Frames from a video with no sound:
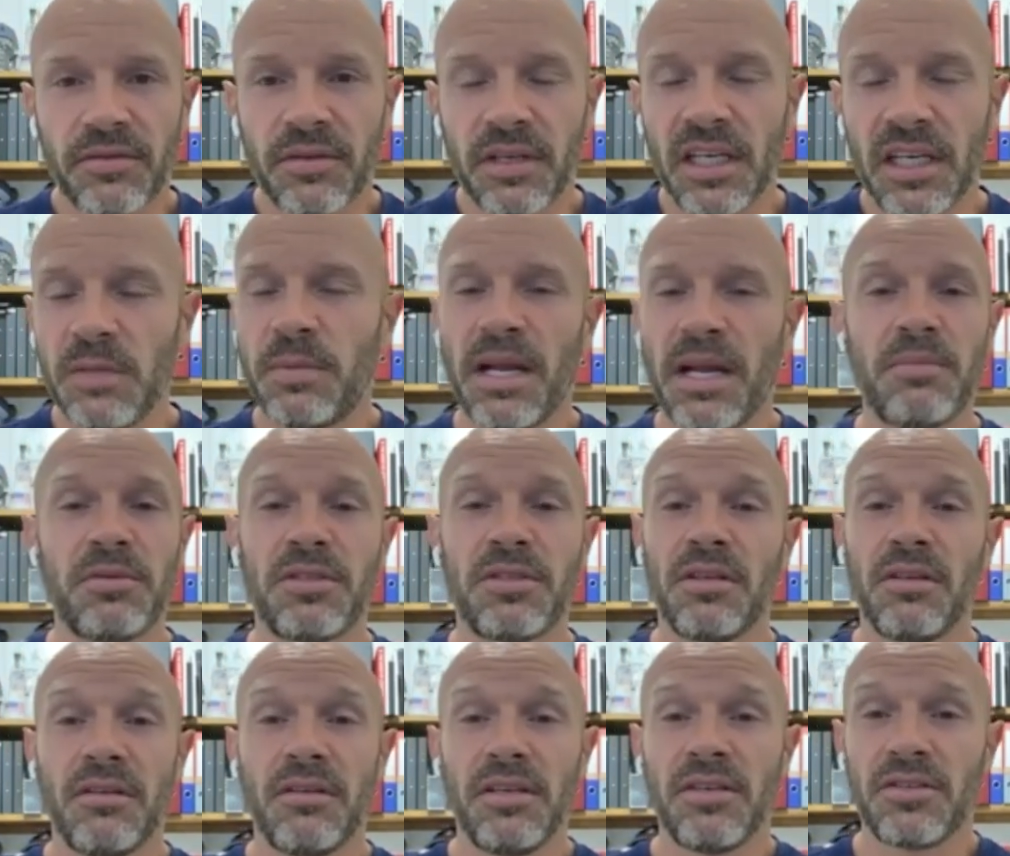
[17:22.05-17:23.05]
He's been
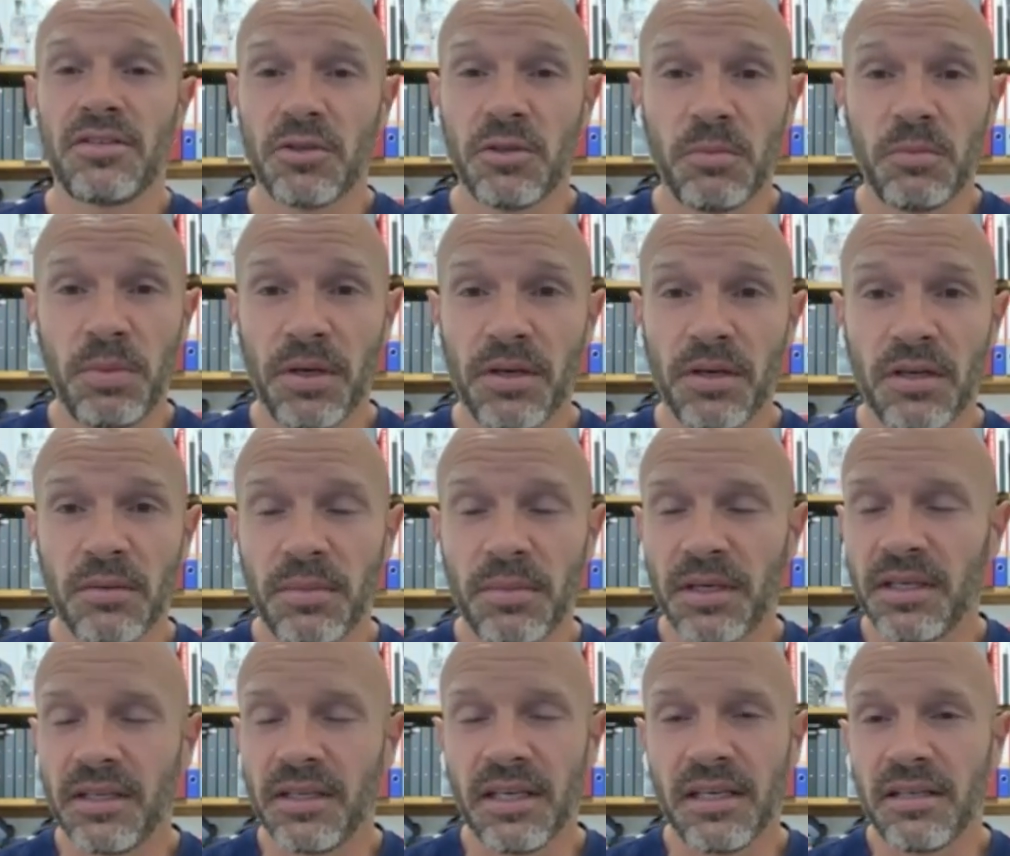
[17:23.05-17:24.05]
absolutely superb,
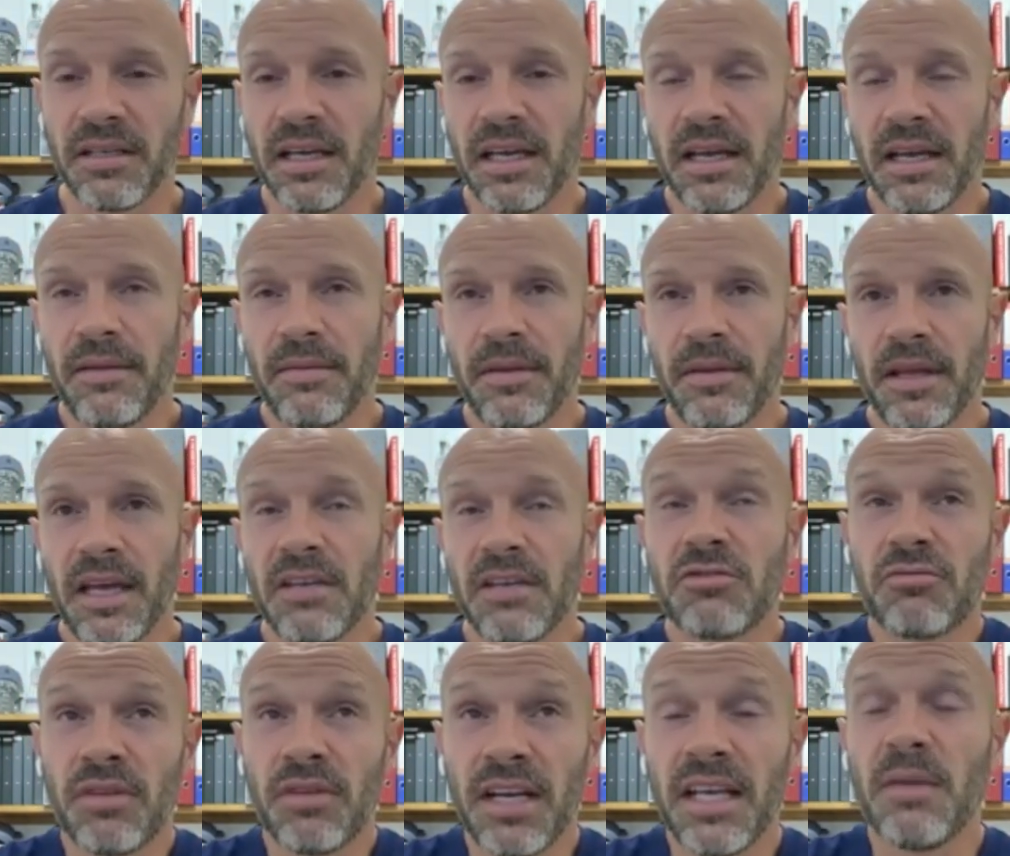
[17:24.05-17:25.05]
and
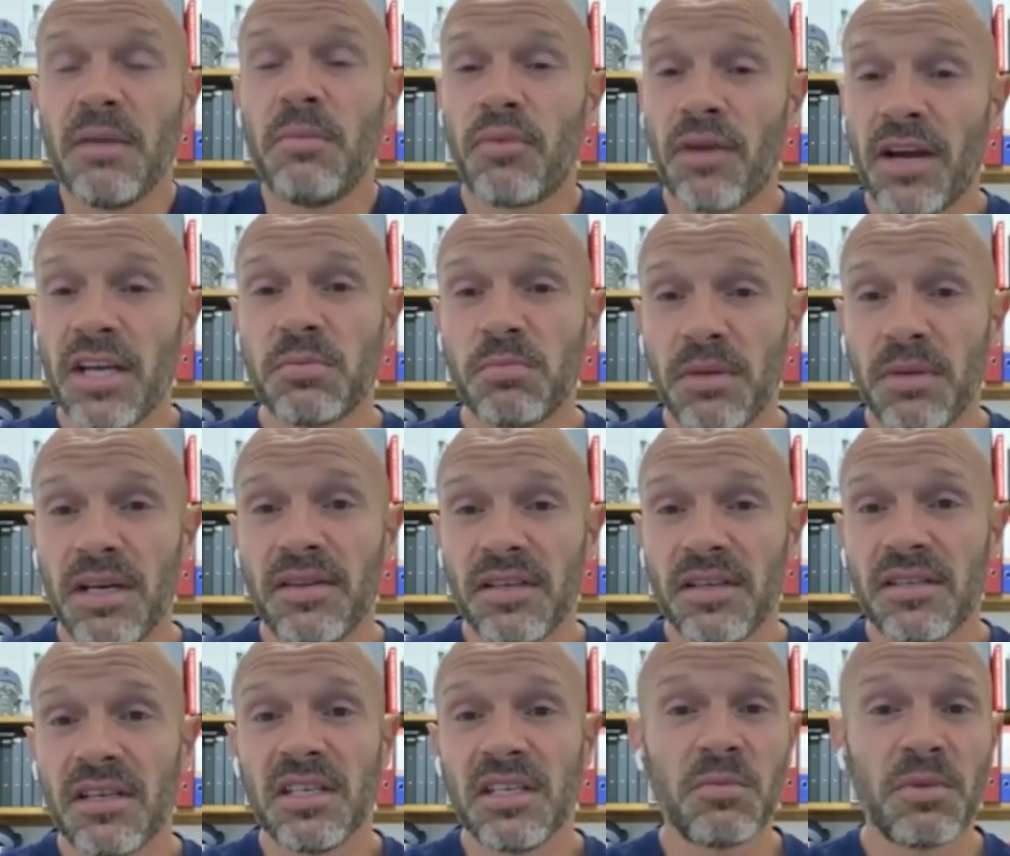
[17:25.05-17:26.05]
he's really impressed me this
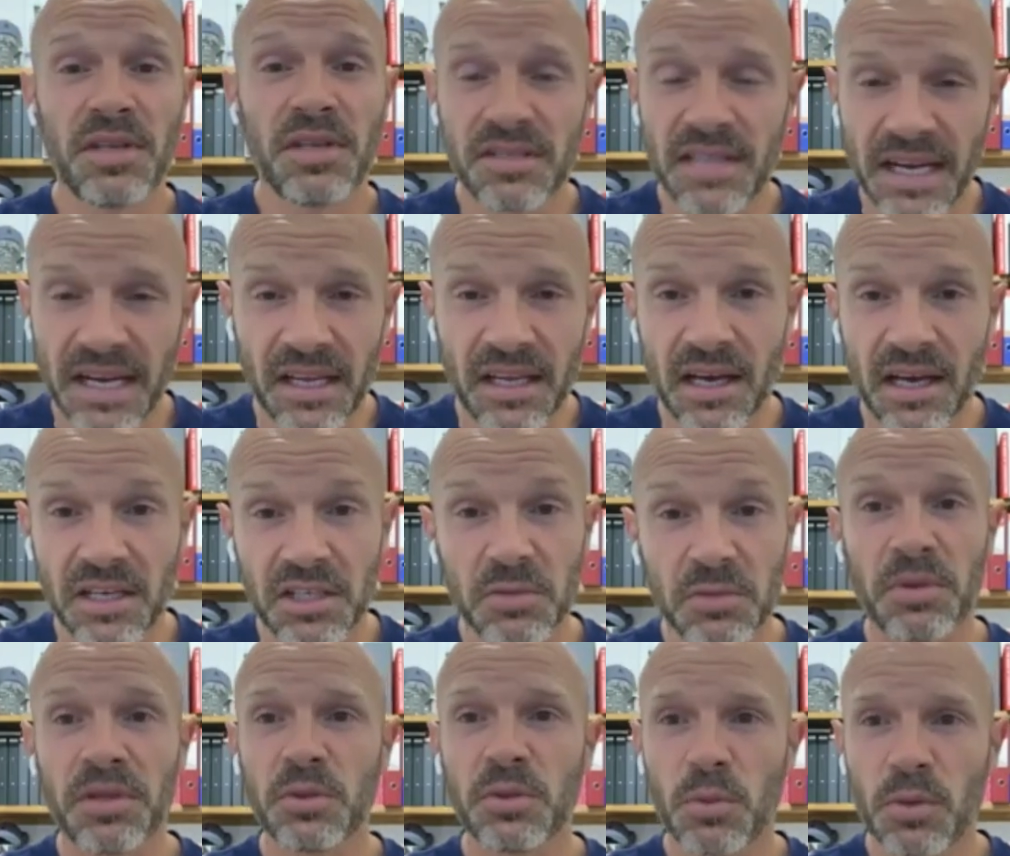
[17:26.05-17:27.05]
season with his dedication,
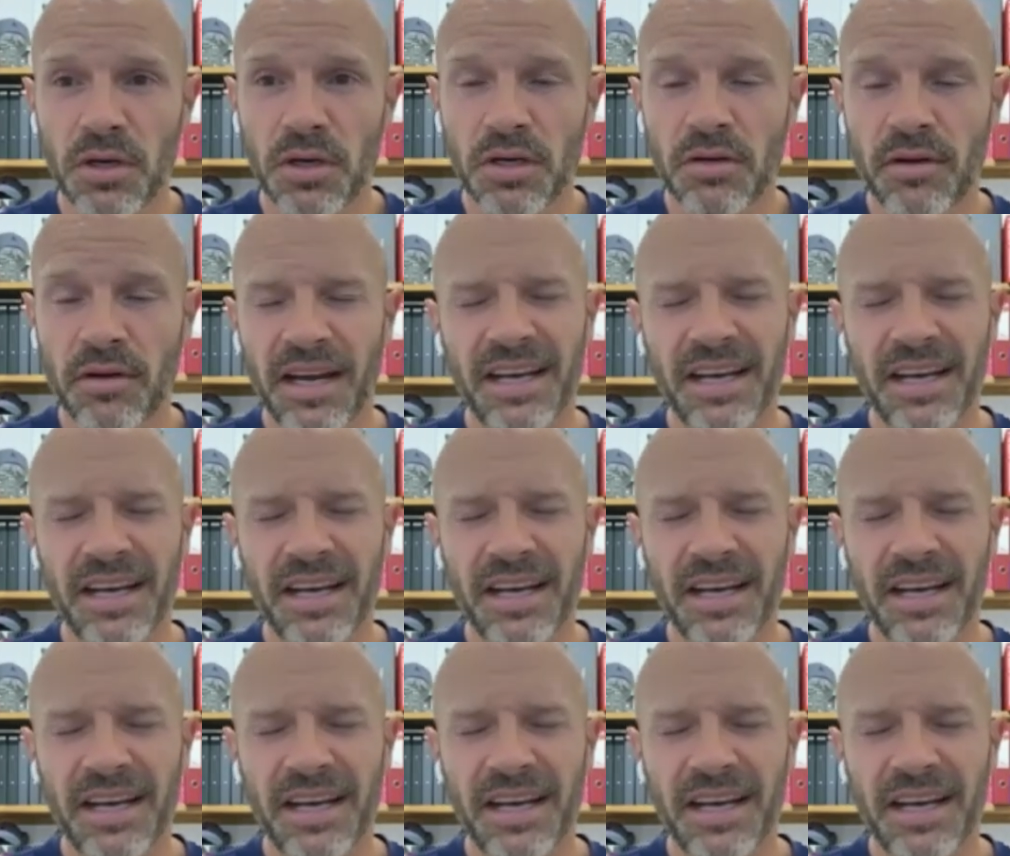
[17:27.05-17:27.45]
with his work rate.